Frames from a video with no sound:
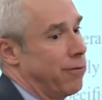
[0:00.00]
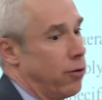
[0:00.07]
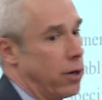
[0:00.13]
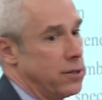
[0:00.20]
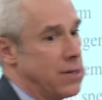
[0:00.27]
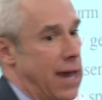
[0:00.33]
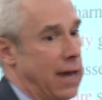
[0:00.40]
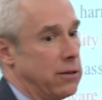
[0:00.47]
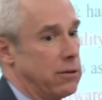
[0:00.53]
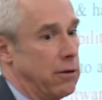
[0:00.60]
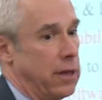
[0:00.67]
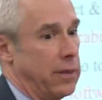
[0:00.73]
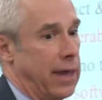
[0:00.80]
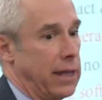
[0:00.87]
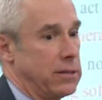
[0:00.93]
for attack
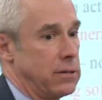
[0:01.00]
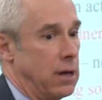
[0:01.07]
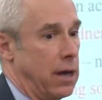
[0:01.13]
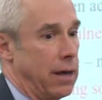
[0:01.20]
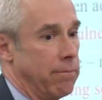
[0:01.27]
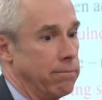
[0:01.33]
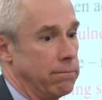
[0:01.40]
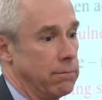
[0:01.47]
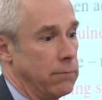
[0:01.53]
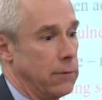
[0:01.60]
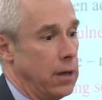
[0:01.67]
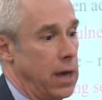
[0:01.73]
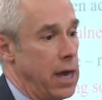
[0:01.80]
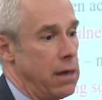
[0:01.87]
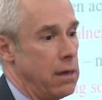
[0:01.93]
during that time,
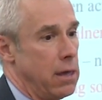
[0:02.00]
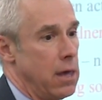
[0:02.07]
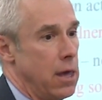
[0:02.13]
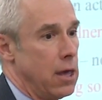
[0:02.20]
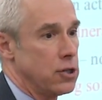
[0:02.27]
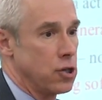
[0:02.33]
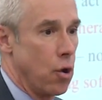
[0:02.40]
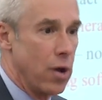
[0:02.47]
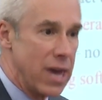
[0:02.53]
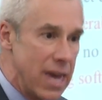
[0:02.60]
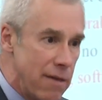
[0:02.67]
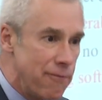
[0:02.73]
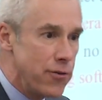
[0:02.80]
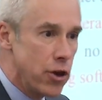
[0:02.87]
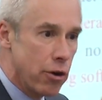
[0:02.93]
okay? So
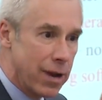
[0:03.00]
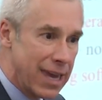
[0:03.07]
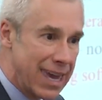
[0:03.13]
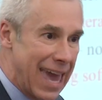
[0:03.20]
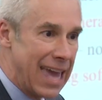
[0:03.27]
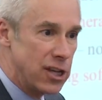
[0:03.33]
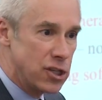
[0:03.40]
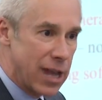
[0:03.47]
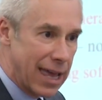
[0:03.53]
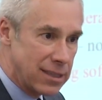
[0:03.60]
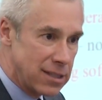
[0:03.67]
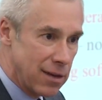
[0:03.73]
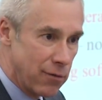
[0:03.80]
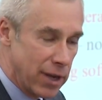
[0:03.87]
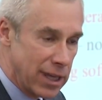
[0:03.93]
if you're engaged in
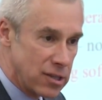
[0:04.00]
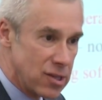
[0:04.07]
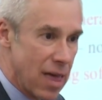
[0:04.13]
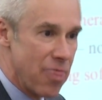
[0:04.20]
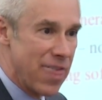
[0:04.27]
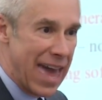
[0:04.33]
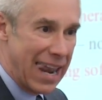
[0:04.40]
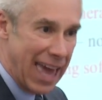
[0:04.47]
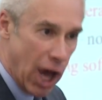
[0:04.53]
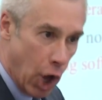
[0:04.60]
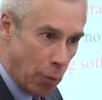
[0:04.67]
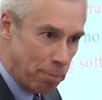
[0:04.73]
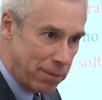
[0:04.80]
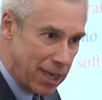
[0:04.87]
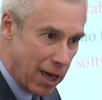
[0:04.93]
activities that
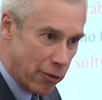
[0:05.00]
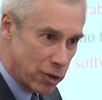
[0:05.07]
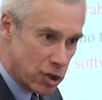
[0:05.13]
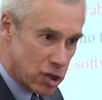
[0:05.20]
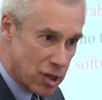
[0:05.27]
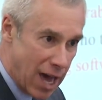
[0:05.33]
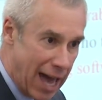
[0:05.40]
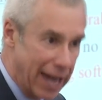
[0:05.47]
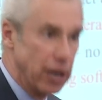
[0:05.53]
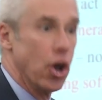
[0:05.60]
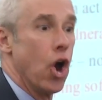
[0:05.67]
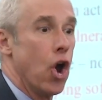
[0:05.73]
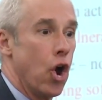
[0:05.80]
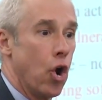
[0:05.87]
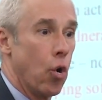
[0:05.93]
help the other side
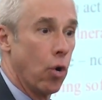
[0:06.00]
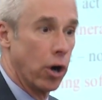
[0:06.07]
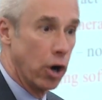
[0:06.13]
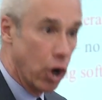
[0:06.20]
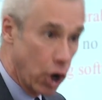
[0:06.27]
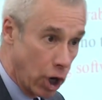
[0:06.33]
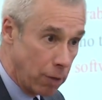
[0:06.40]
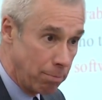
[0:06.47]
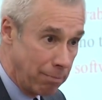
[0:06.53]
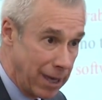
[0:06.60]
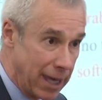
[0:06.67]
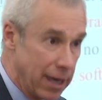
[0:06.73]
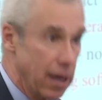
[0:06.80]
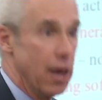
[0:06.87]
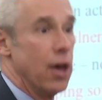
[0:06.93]
or hurt
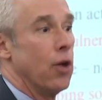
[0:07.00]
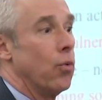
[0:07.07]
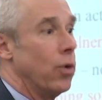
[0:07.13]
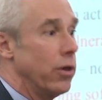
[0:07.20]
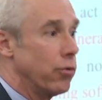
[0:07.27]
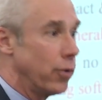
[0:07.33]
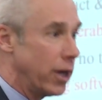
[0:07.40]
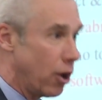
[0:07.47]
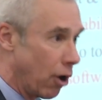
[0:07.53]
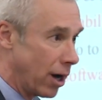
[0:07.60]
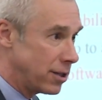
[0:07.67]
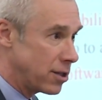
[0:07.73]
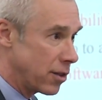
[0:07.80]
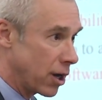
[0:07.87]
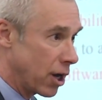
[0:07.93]
me with
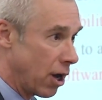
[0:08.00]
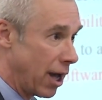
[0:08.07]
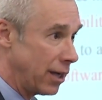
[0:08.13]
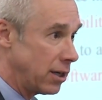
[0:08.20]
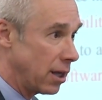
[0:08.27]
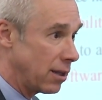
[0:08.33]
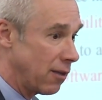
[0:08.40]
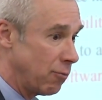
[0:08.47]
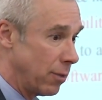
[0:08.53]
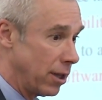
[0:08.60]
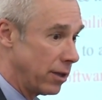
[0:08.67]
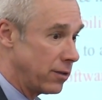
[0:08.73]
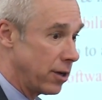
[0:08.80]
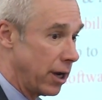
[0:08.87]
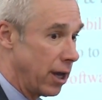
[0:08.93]
regard to the conduct of
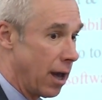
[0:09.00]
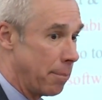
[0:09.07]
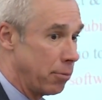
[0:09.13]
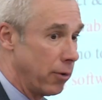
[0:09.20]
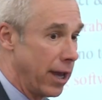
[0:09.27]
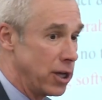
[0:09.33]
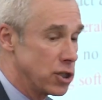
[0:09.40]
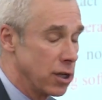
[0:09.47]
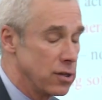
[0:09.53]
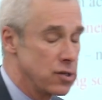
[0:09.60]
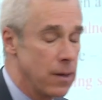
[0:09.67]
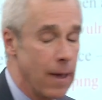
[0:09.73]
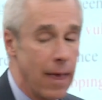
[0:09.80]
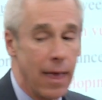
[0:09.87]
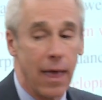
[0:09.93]
military operations,
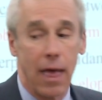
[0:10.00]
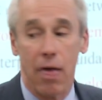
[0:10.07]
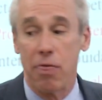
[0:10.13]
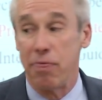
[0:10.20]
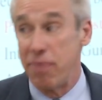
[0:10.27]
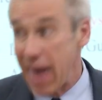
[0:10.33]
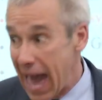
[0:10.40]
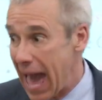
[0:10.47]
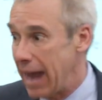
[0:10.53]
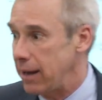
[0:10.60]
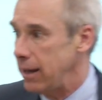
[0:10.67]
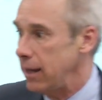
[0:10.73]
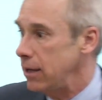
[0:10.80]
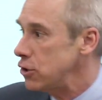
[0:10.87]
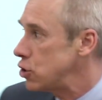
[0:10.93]
that
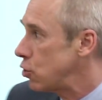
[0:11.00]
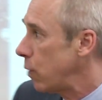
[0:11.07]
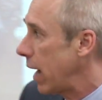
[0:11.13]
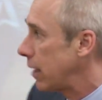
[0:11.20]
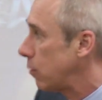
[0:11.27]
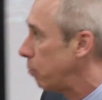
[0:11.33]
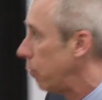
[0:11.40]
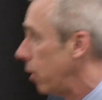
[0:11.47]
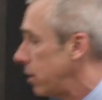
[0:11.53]
is direct